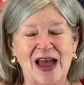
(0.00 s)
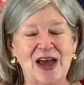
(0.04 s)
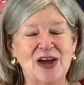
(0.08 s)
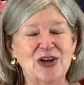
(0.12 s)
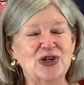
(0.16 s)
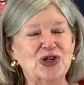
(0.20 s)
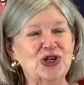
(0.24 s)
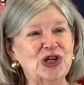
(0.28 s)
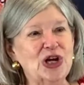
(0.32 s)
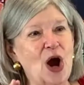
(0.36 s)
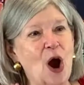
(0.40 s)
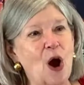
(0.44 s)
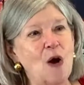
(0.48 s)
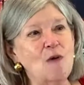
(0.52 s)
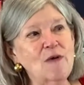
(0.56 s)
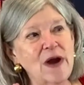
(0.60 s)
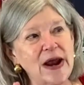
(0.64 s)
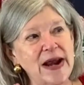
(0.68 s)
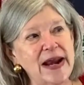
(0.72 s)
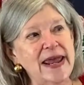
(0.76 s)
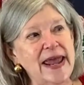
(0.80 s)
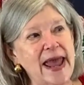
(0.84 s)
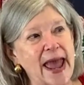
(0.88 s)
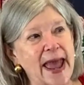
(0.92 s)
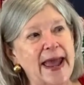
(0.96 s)
She
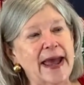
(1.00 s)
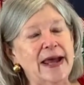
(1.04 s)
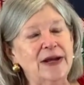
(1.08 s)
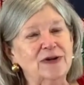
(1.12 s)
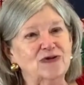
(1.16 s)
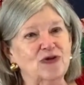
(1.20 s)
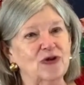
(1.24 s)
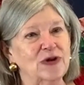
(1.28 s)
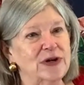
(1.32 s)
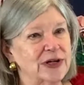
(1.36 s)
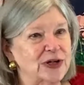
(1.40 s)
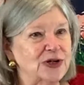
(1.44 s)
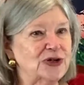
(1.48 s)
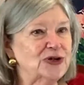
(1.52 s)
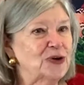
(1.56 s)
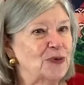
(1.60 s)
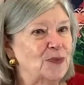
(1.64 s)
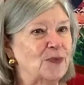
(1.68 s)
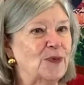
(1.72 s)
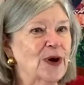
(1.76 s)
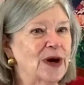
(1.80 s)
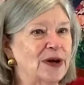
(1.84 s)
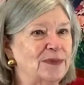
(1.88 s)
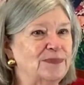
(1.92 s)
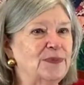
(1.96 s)
already had traditional
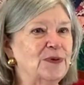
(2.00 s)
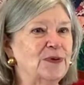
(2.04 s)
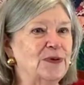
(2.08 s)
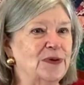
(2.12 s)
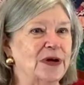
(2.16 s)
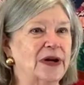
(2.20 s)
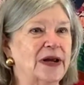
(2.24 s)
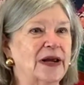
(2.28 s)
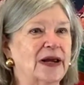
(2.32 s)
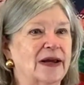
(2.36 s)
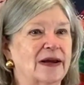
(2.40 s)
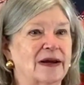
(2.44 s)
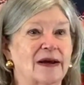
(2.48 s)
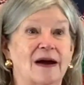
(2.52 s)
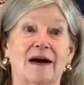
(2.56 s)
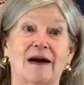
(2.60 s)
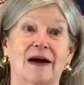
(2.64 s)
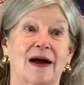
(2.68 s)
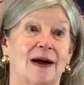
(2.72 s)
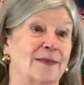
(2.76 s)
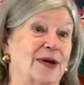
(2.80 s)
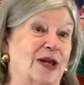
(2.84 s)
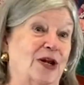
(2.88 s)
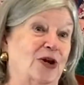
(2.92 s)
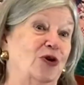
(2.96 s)
bread pudding,
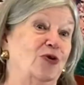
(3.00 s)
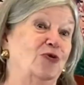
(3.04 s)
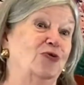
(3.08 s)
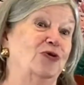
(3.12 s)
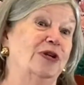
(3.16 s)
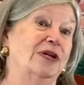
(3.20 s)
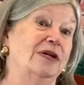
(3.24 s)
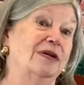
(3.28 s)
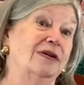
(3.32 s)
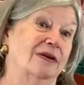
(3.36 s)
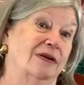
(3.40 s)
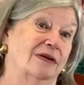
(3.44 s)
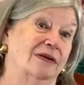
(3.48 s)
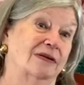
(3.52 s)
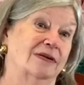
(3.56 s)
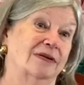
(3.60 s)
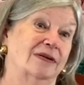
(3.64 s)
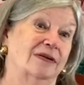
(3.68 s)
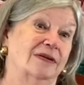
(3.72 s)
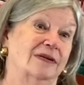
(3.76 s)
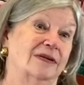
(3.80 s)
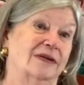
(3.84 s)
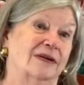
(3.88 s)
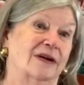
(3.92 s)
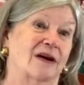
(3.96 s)
who
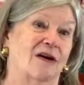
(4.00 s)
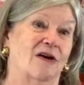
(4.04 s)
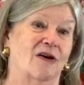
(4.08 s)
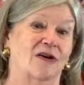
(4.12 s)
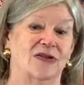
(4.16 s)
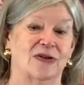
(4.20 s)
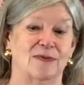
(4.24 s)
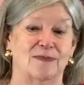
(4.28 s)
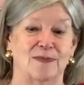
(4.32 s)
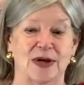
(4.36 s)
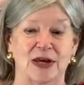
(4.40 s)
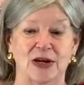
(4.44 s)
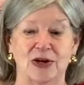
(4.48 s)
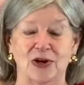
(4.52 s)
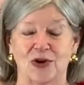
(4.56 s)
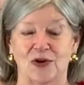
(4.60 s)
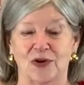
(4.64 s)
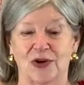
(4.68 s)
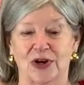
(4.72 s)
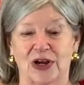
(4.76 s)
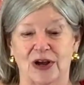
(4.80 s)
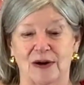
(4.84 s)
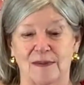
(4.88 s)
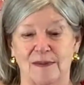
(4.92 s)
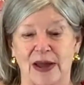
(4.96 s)
didn't, on the menu
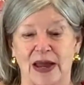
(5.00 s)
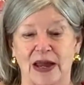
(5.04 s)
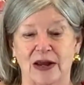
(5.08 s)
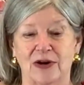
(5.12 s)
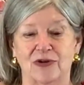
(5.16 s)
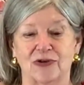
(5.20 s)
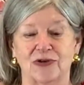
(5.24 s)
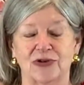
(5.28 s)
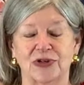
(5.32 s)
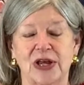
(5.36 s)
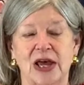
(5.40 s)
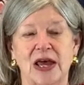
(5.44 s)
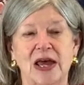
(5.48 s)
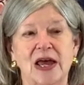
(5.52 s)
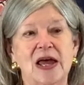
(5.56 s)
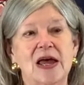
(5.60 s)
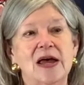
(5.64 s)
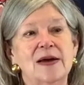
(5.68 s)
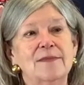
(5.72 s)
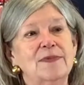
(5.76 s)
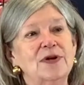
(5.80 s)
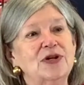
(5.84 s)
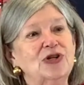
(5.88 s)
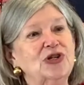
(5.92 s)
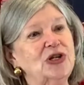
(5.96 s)
at Commander's.
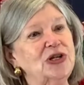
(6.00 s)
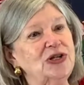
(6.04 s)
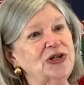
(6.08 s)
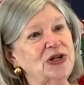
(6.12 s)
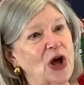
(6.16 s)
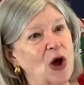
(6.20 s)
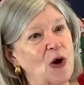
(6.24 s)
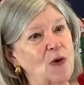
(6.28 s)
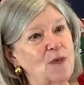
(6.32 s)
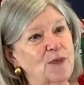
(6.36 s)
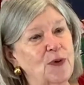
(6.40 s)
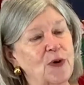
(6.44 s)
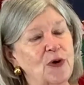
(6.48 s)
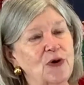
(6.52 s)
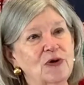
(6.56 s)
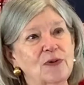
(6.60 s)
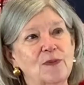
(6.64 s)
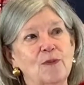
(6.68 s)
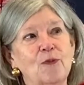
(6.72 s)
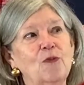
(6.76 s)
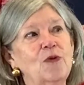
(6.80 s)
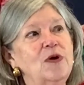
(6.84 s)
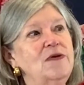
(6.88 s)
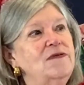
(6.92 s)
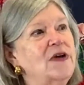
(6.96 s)
But she told
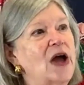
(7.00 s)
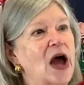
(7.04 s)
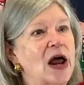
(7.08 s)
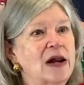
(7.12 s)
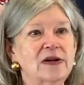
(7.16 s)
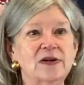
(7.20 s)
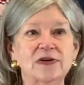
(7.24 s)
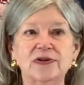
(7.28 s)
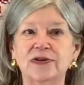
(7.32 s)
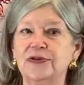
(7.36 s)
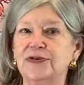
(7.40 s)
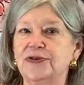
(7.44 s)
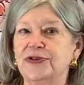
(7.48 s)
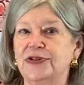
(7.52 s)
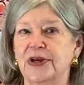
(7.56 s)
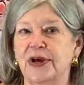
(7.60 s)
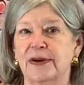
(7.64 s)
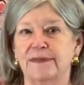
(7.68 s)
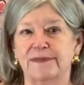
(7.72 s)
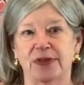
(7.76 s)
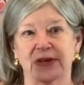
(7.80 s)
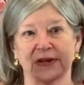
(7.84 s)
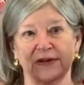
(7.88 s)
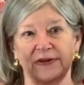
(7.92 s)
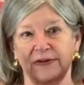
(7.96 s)
Prudhomme, we've got to do
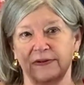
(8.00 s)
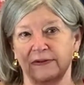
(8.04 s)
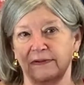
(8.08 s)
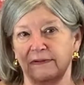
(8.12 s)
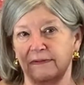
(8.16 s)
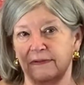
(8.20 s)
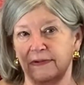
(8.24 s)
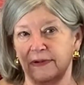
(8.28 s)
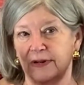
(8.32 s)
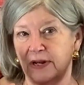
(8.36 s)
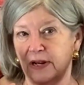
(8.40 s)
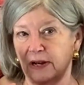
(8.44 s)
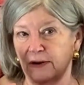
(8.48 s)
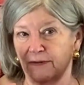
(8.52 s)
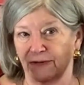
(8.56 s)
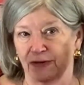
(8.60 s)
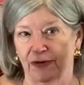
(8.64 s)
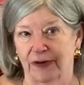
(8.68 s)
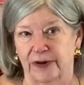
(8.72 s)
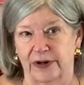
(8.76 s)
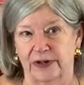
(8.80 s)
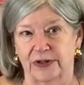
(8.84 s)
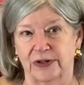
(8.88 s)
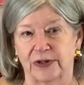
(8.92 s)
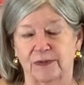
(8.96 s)
something
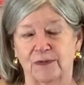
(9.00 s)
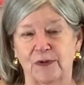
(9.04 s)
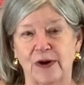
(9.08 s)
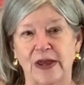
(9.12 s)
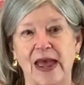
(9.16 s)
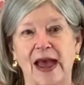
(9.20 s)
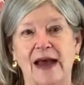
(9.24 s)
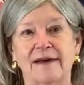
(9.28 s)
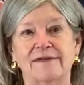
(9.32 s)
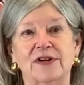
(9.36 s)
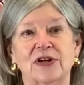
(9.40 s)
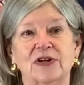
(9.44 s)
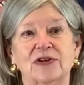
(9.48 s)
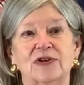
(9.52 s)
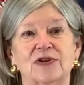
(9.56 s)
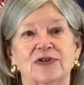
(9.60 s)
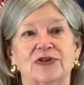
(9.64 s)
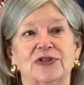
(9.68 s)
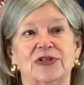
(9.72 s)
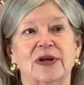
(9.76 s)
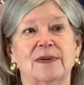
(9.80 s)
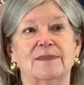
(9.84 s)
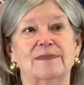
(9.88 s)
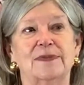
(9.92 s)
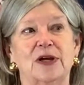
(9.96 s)
different. We have to do
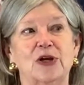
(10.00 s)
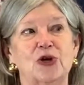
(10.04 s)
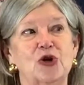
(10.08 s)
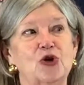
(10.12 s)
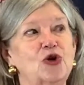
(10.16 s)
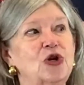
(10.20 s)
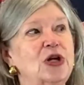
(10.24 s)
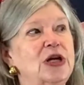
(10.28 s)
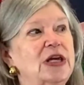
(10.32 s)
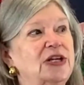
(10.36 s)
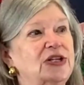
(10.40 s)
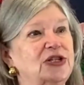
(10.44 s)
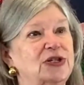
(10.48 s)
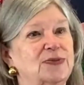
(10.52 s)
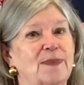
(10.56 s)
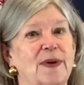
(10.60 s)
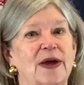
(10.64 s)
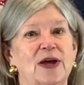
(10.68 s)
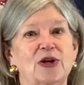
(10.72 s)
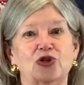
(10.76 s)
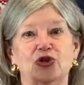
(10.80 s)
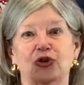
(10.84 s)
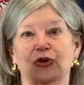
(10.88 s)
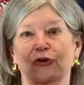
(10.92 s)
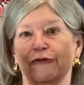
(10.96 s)
something unique,
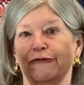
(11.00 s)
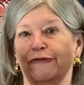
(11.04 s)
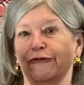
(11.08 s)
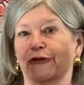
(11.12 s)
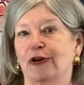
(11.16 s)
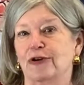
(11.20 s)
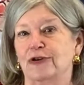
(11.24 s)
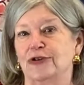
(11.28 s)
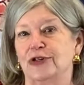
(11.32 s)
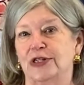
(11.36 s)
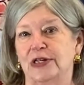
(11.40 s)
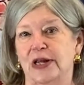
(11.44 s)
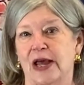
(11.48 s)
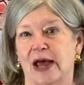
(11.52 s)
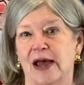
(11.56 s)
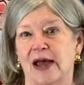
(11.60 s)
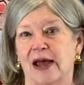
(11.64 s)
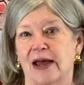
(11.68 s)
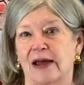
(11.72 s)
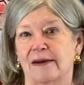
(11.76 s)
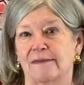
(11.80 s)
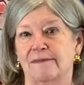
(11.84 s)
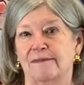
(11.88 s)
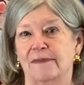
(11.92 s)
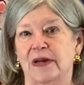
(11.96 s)
special, first
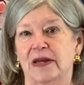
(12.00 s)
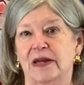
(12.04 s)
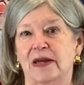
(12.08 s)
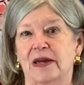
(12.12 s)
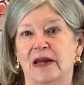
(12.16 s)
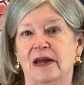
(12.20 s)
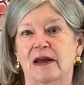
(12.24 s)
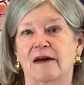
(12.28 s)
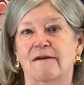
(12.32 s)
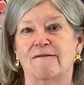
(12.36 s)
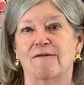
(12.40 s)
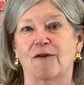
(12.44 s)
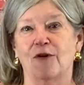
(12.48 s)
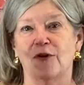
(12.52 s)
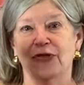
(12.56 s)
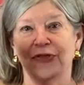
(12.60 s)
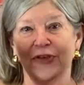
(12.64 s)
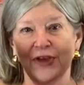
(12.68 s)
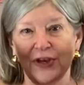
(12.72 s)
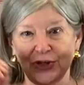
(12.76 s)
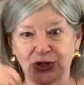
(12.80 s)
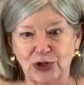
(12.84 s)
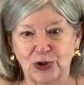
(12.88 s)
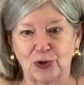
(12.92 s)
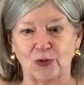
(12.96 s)
time for
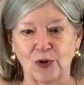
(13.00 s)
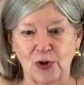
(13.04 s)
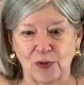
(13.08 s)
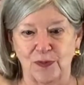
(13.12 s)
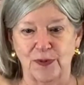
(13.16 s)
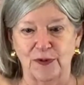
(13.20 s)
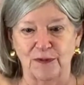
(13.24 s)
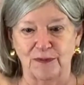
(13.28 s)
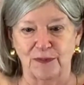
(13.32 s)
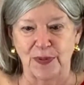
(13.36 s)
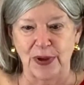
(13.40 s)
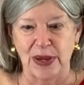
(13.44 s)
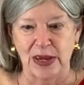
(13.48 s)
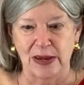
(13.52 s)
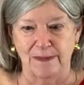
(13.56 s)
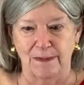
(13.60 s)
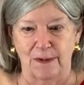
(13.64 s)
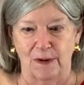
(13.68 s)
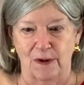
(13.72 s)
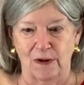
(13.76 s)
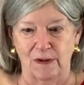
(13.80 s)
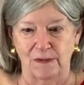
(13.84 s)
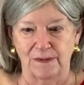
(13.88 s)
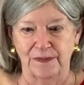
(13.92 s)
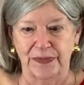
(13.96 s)
this group of
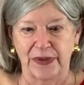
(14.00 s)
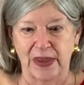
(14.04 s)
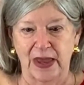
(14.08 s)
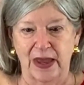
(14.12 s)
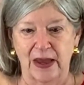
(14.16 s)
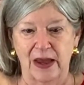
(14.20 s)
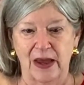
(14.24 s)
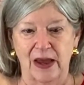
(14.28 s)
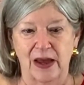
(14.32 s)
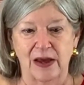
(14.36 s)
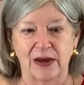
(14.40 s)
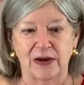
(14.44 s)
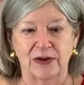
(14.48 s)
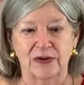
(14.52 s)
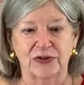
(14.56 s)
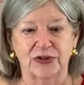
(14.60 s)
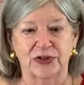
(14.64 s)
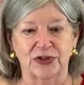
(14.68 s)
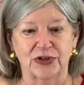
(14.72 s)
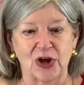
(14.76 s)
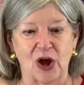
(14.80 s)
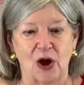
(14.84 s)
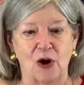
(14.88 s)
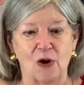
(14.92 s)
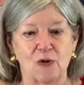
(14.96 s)
people.
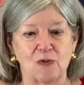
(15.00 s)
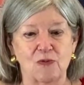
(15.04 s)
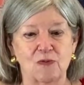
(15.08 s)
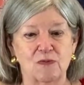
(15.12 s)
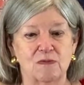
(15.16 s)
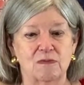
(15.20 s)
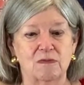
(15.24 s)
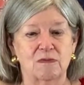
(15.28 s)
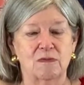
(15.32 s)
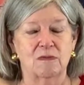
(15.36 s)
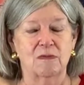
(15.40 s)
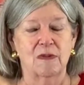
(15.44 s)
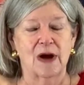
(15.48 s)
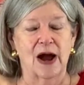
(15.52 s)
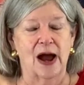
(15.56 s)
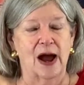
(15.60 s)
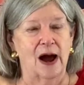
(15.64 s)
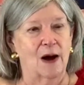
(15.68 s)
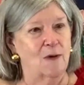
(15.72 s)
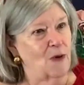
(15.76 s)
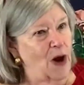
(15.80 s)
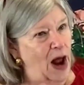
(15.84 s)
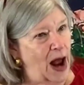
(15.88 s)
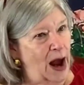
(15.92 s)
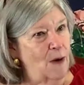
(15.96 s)
So
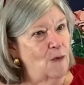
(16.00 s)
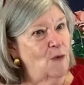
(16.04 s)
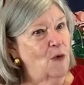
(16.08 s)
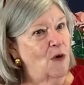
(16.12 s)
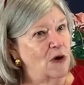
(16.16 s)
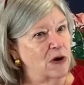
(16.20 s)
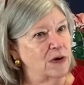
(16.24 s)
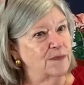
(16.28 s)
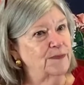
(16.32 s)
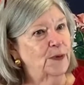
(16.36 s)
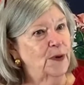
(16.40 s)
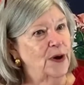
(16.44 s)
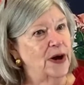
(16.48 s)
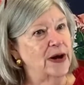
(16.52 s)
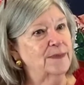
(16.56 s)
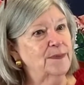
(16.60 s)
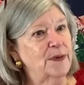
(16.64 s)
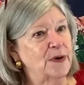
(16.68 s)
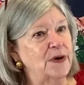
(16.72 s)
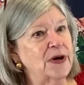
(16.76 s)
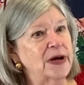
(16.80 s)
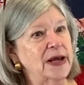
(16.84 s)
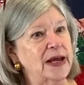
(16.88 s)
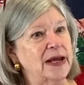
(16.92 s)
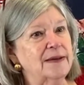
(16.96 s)
I want bread
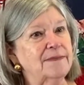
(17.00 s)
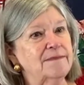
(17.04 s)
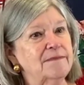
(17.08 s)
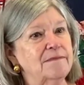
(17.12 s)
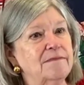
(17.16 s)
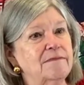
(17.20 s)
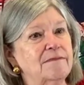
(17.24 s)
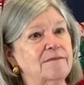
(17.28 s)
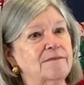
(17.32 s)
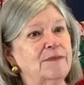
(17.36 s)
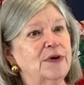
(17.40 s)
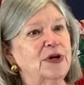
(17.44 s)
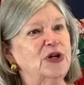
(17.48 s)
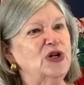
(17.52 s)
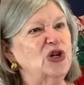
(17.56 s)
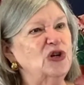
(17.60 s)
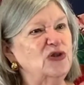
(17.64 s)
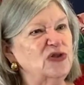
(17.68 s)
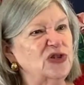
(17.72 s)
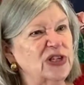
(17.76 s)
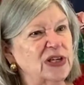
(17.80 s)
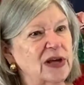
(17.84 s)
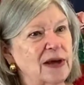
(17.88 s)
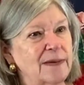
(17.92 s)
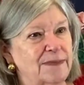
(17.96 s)
pudding, but do
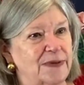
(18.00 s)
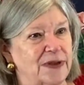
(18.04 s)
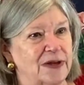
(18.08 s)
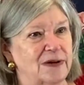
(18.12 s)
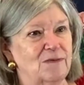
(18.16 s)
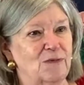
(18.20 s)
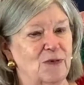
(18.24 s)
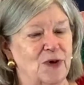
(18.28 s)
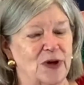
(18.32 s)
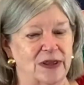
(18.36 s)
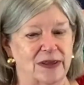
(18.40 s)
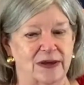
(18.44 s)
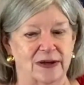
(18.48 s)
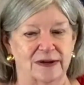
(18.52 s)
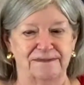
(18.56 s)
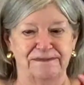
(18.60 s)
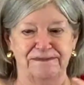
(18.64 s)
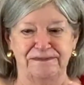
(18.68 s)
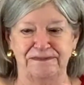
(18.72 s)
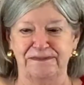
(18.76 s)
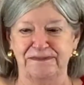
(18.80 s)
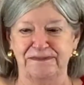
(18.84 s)
something with it.